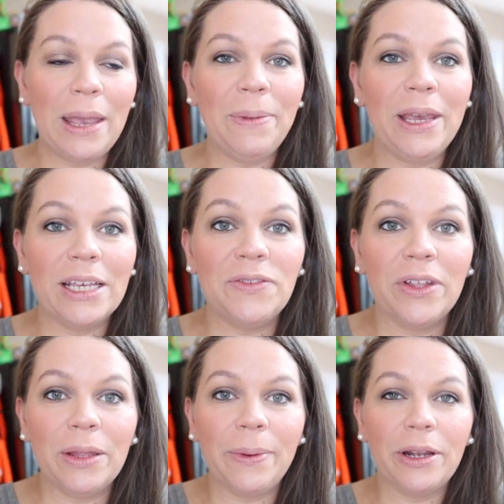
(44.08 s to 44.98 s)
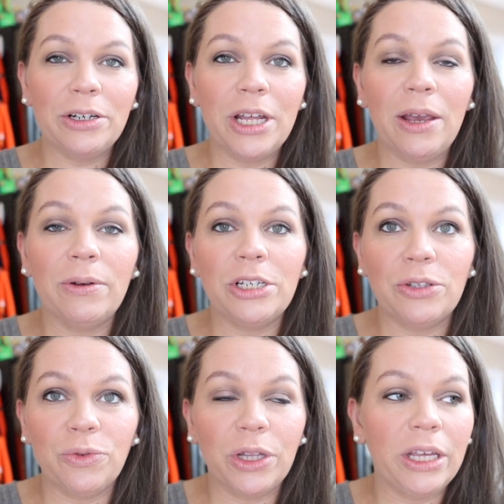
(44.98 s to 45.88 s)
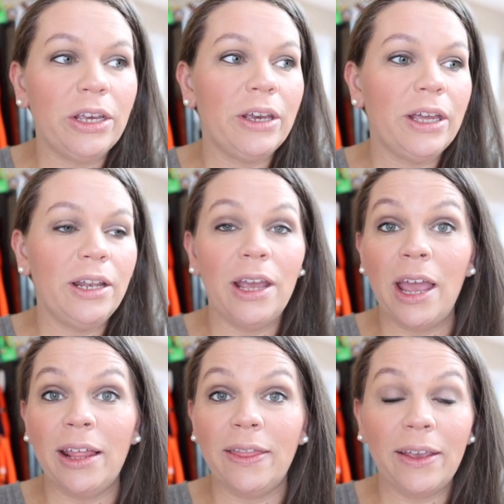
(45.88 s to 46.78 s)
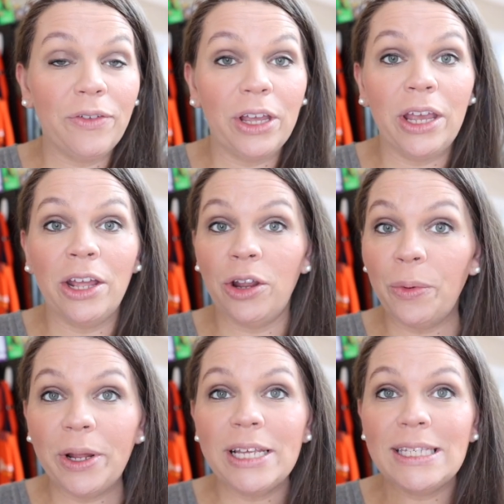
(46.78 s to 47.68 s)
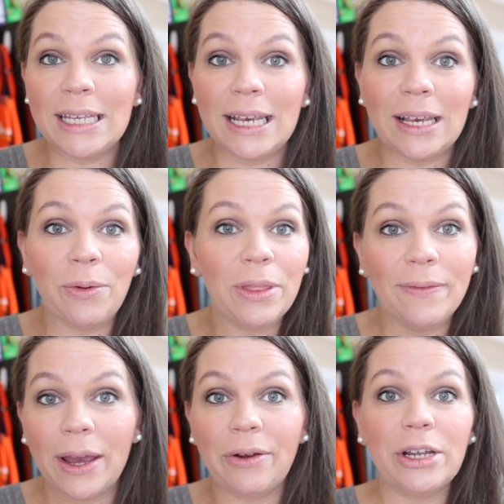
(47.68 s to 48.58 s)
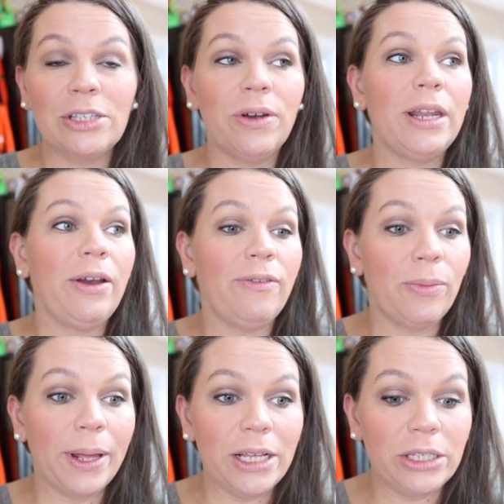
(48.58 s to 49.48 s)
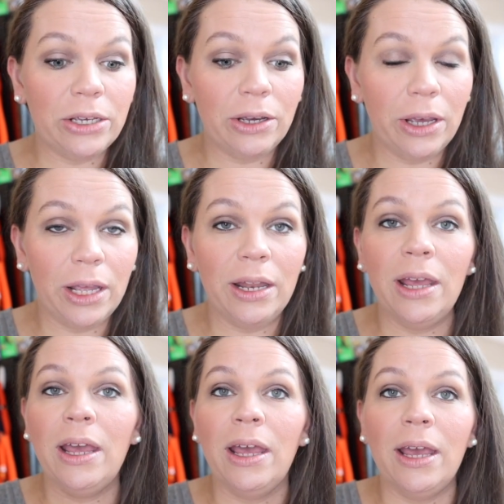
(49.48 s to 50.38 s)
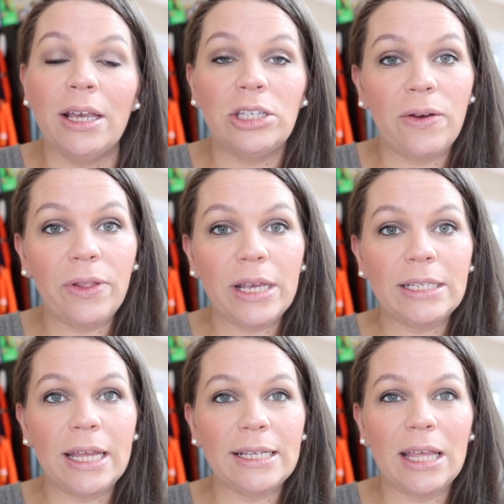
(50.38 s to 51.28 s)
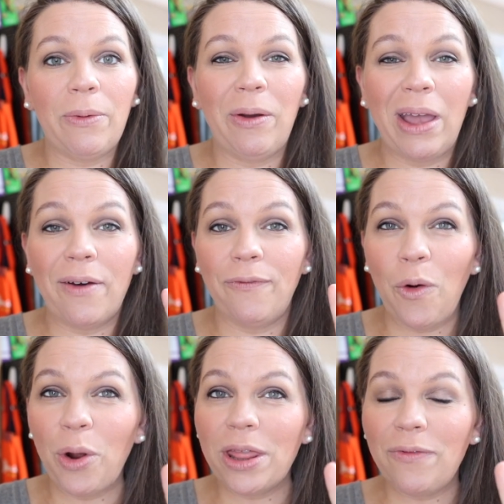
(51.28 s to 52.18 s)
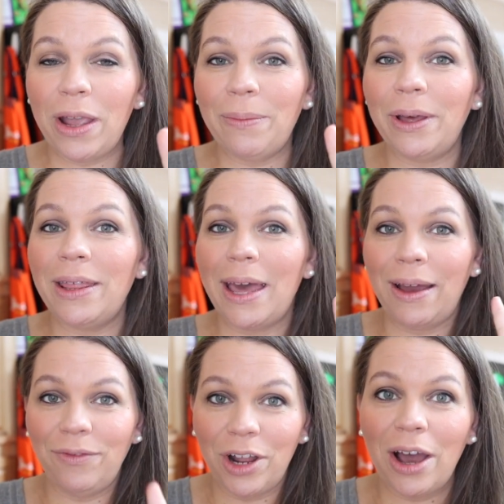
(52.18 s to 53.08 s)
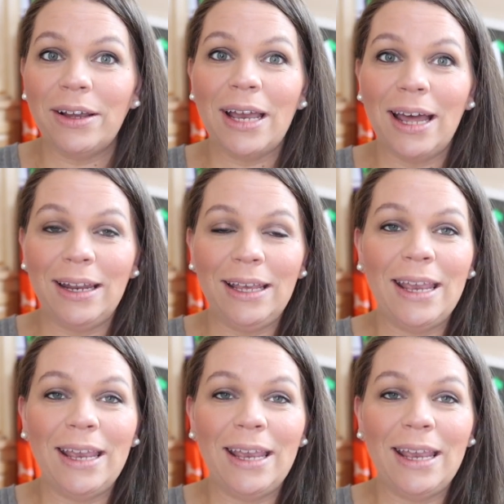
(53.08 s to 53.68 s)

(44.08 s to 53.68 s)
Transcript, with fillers: amy is feeling better today which is really good and hopefully, no one is sick with the virus right now everybody's good so hopefully it stays that way we have four in the family that have not gotten it